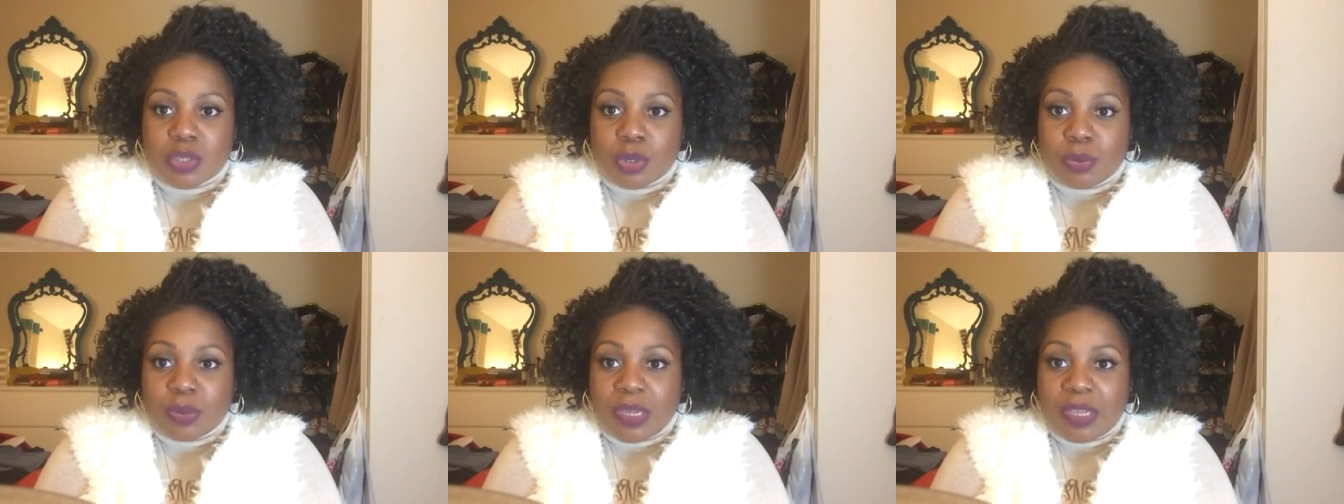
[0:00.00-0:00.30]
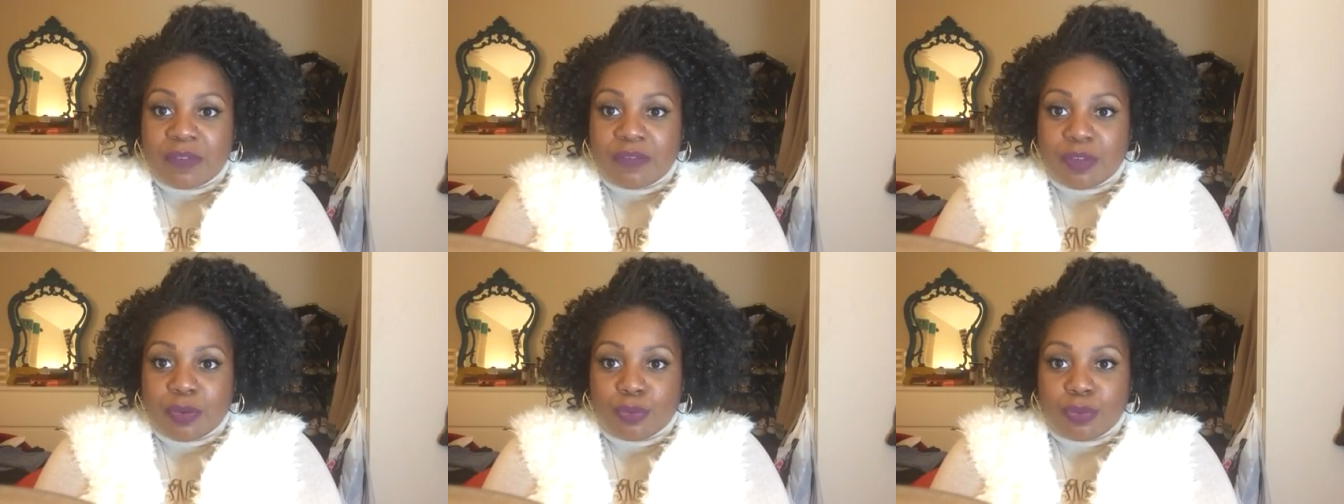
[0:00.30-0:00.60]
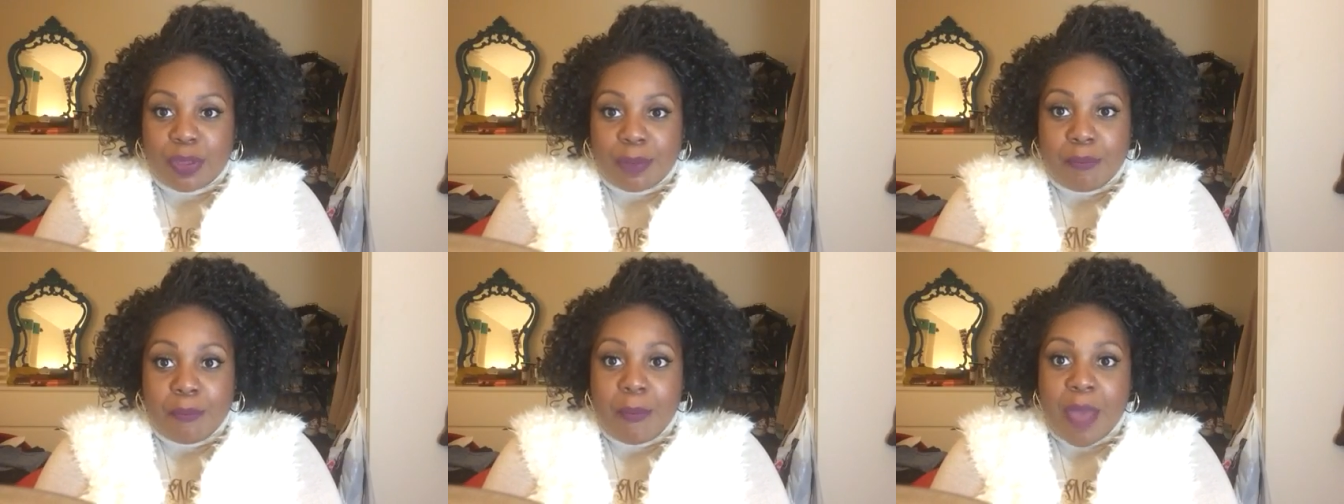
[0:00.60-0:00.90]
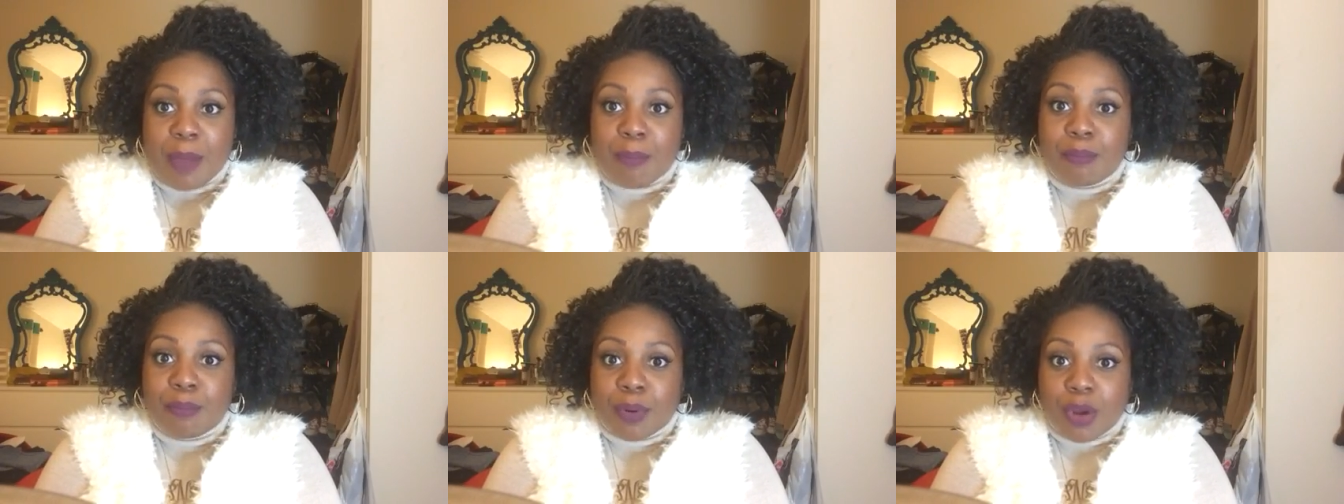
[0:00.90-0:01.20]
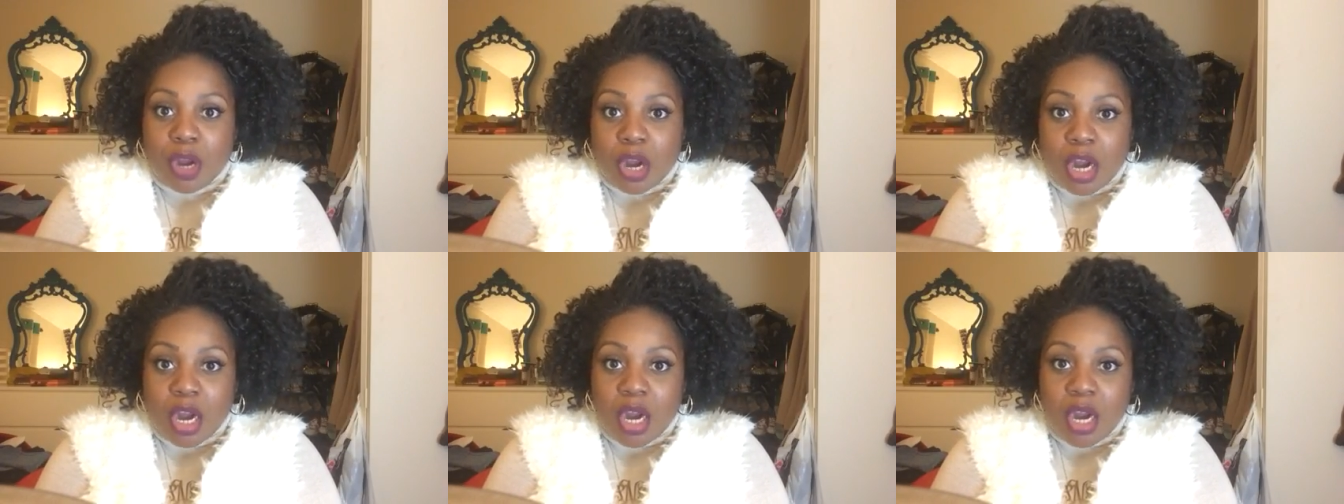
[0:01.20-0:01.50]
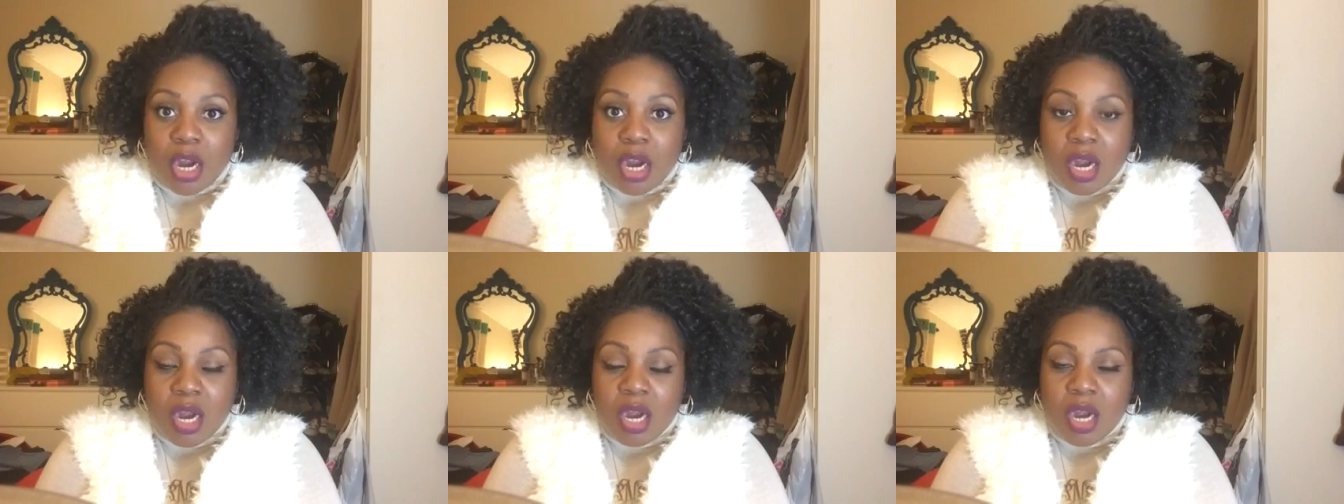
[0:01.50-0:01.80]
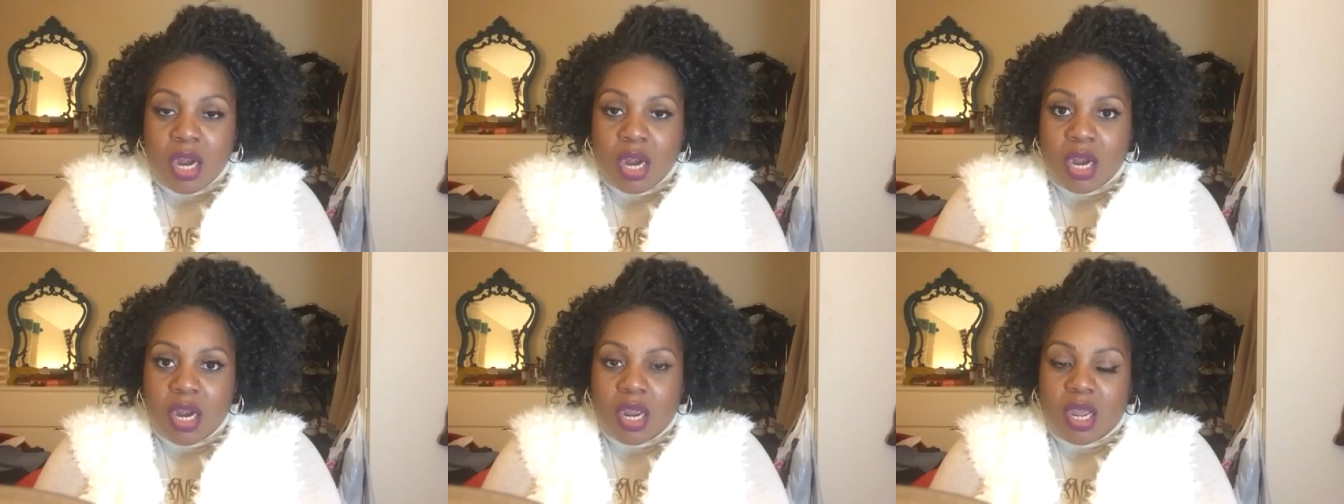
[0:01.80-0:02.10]
don't even remember
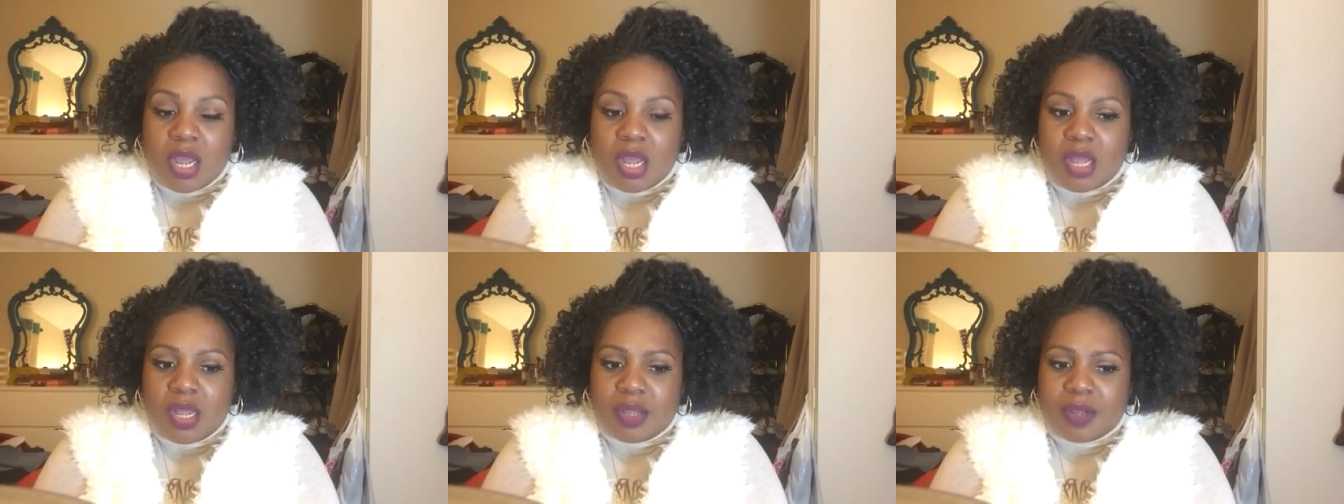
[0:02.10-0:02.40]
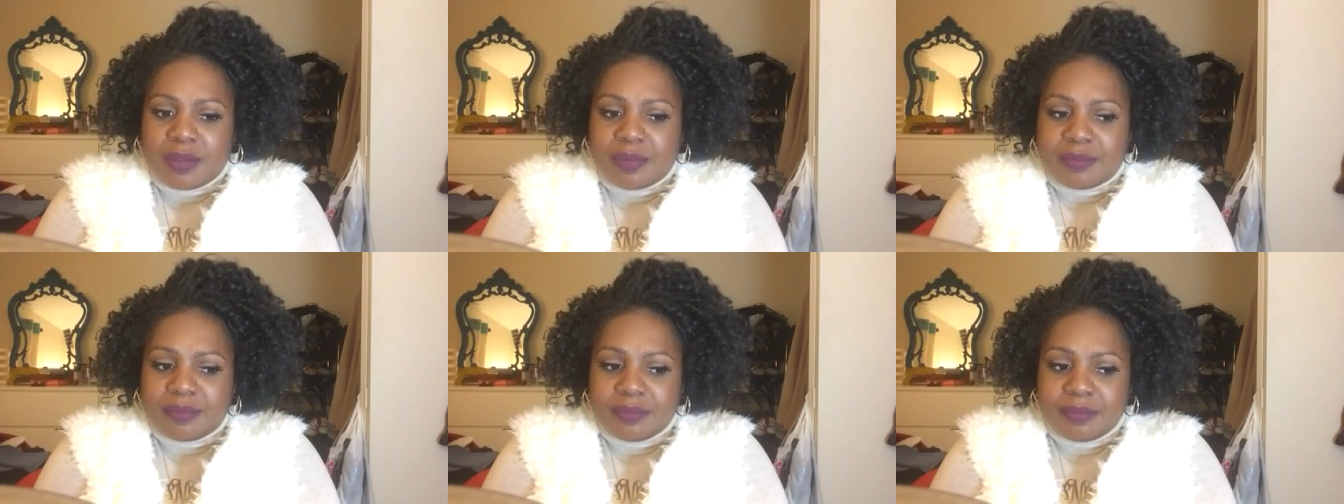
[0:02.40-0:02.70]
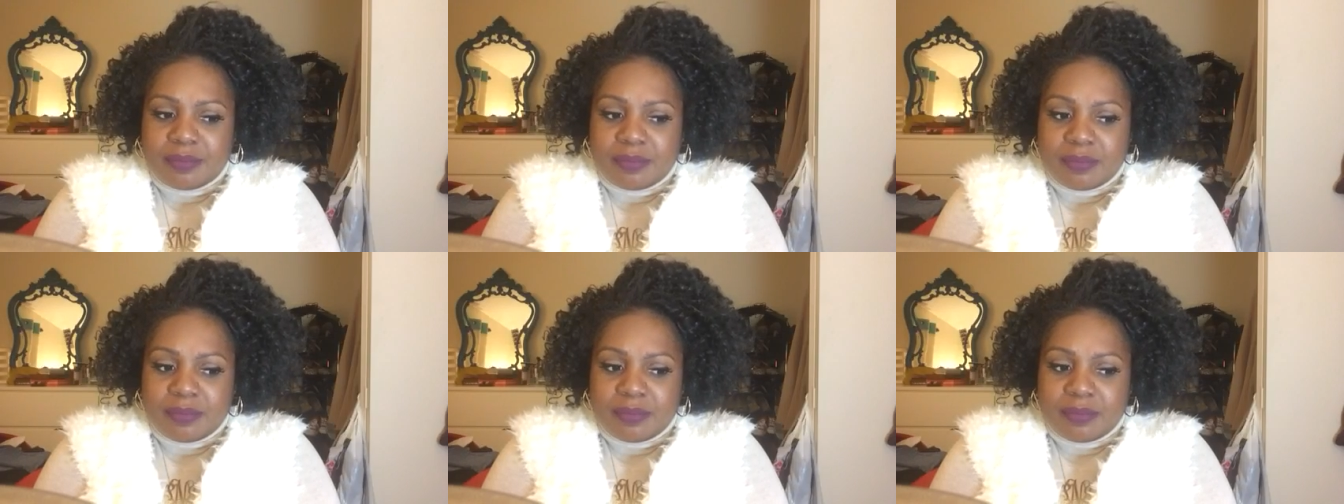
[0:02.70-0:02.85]
um,